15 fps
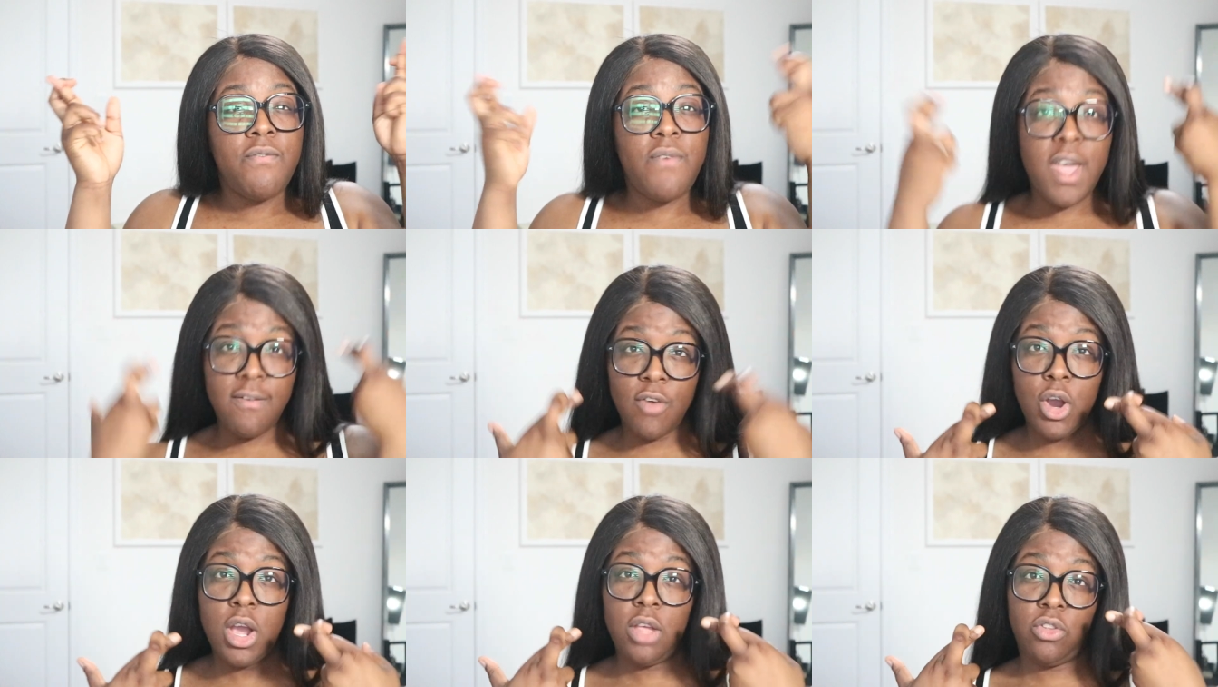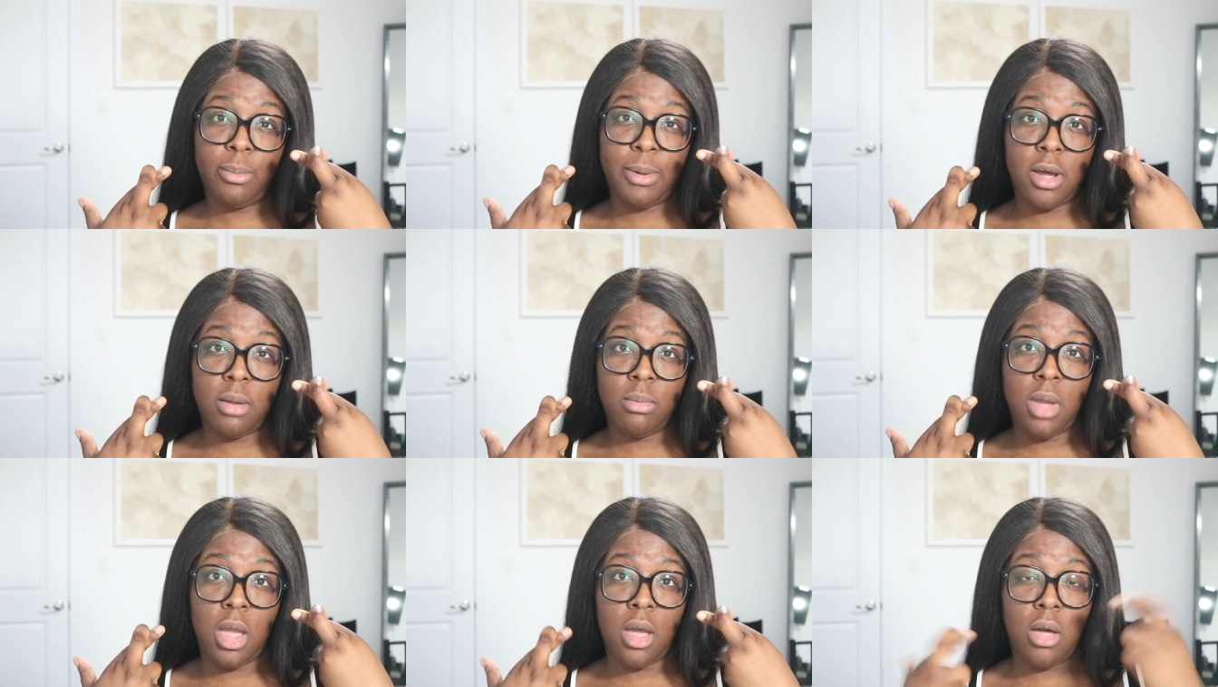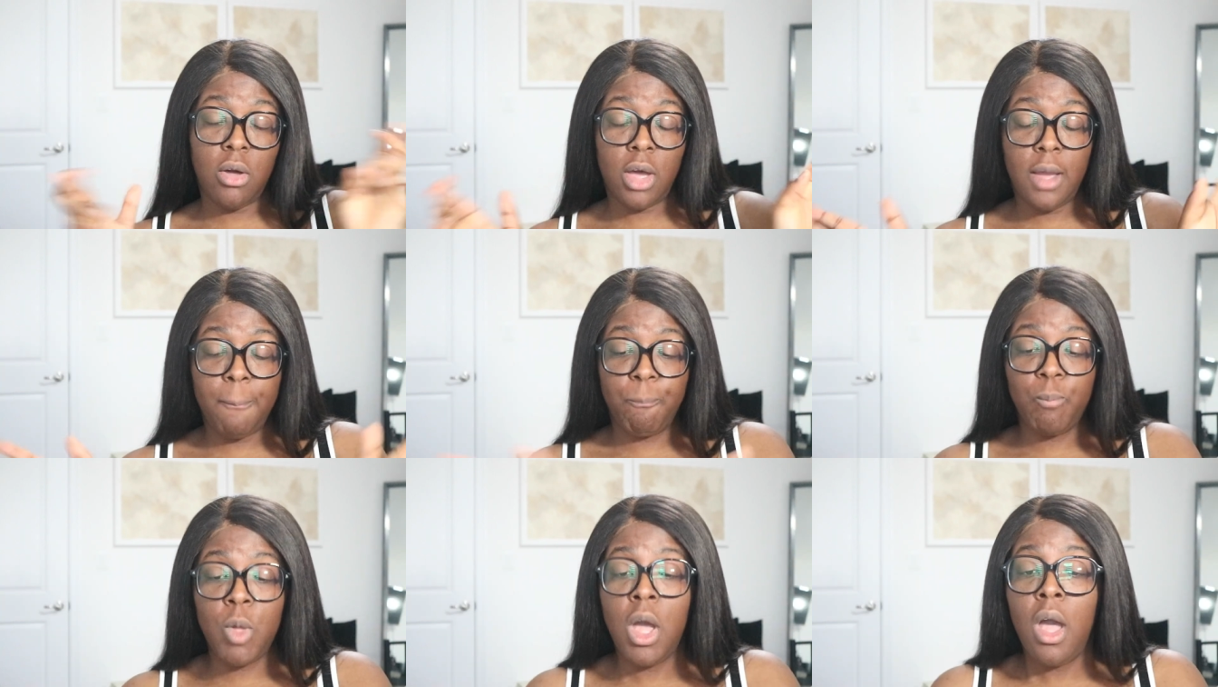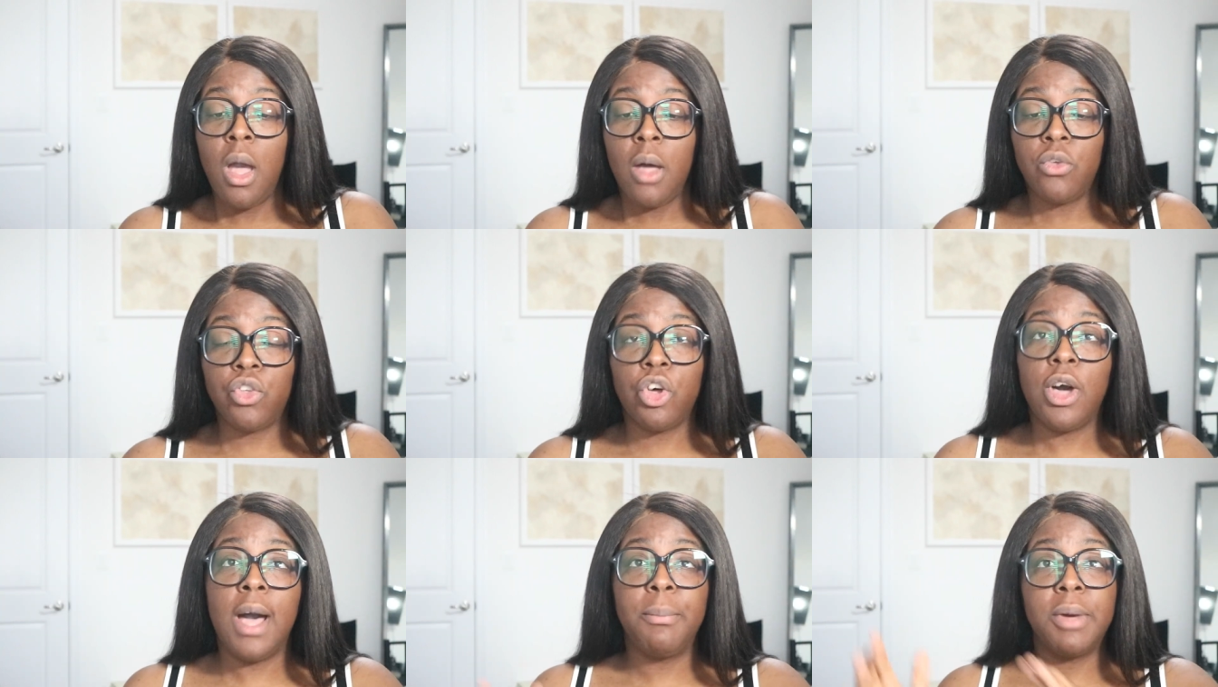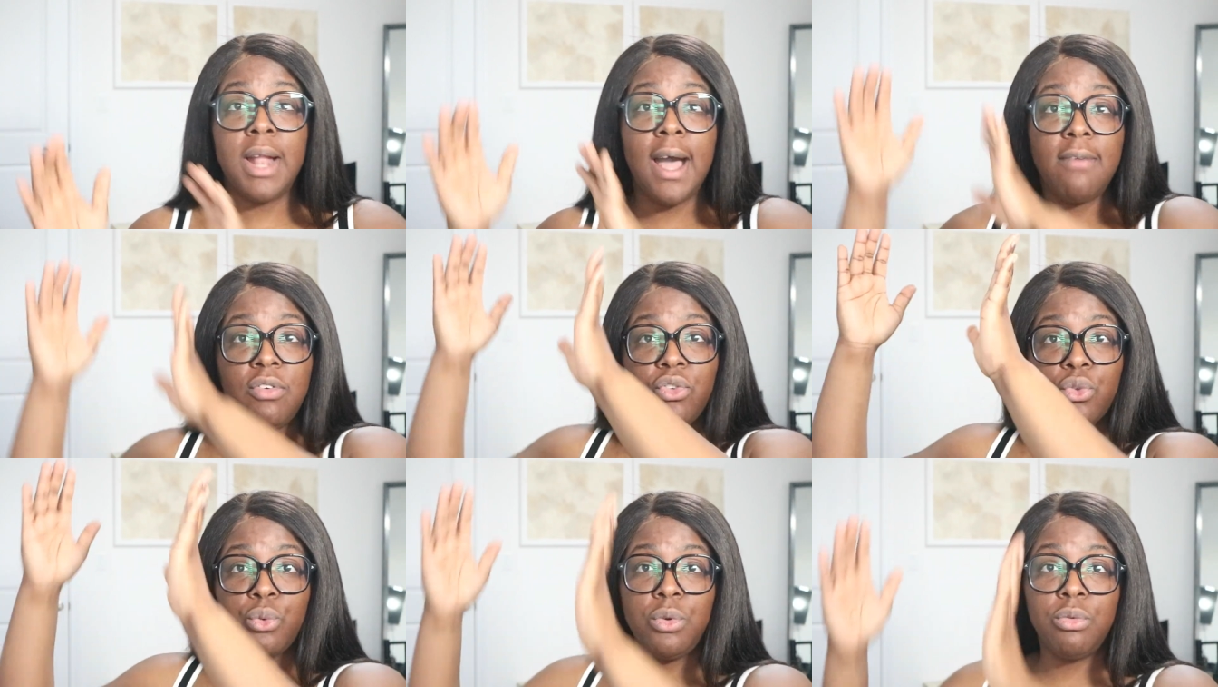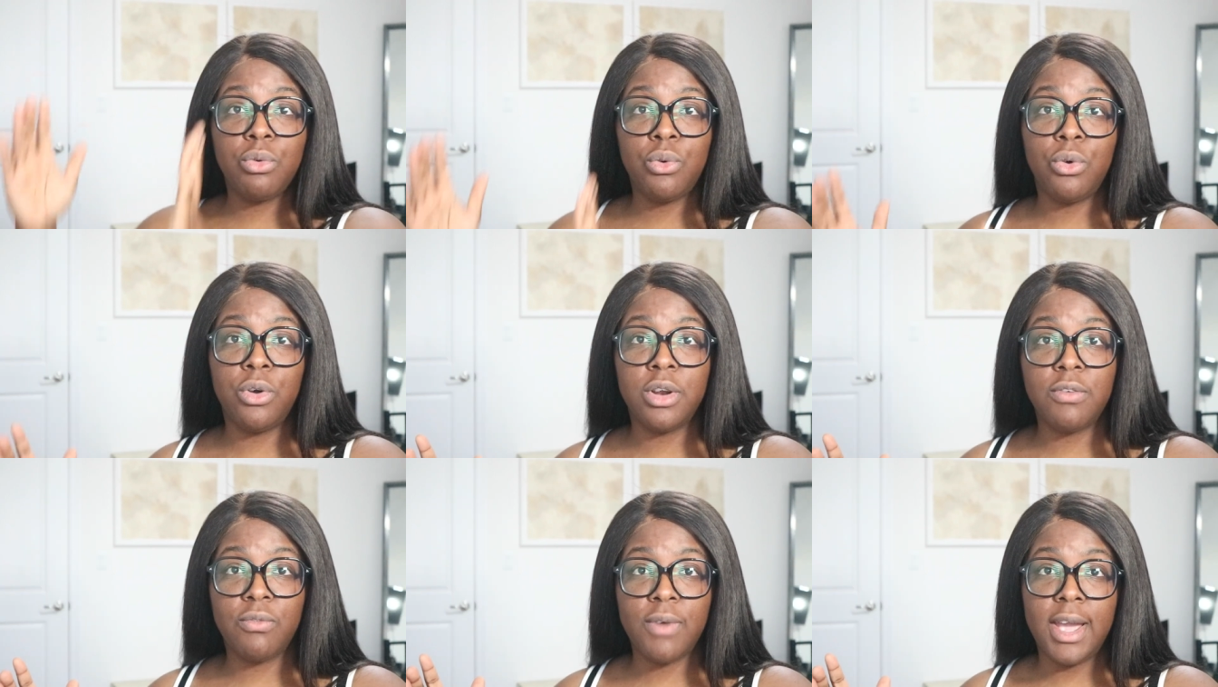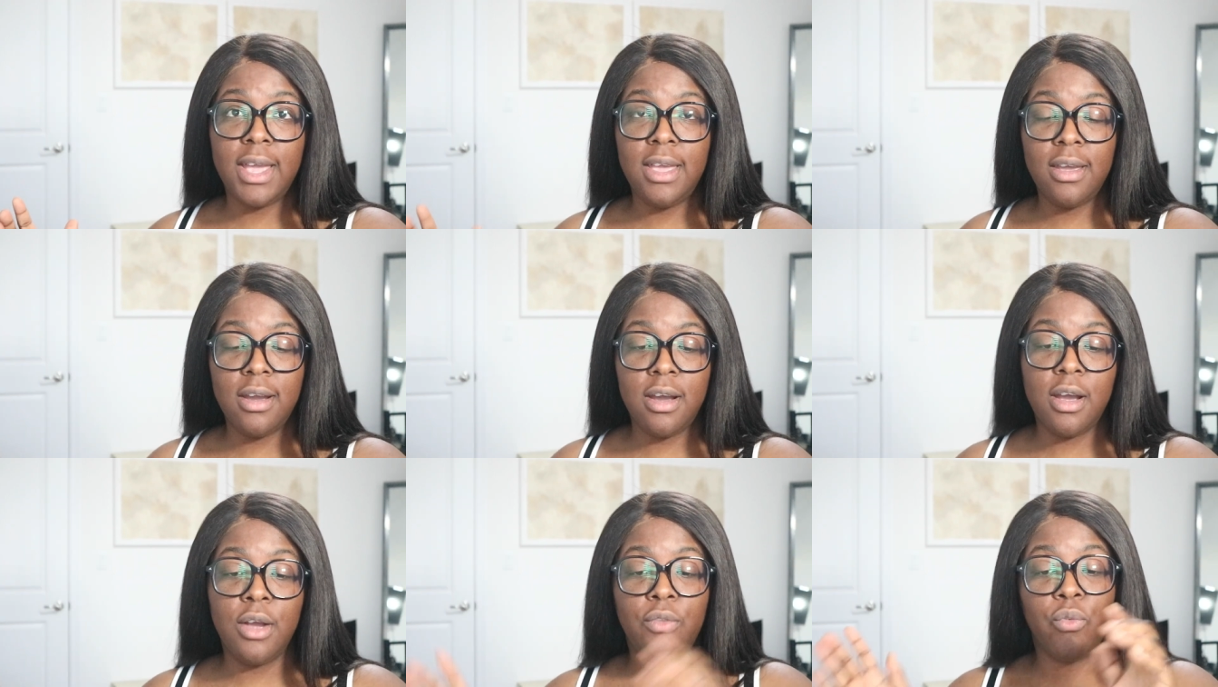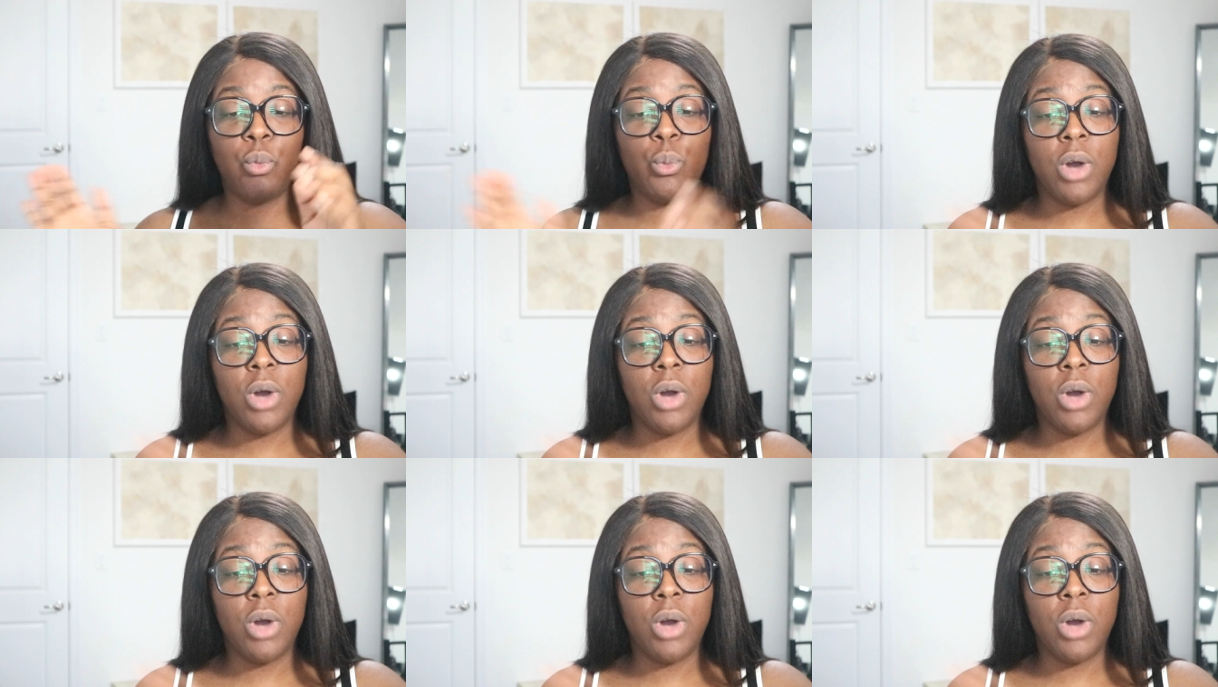favor is upon me, okay? So I'm gonna have a screen recorded right here.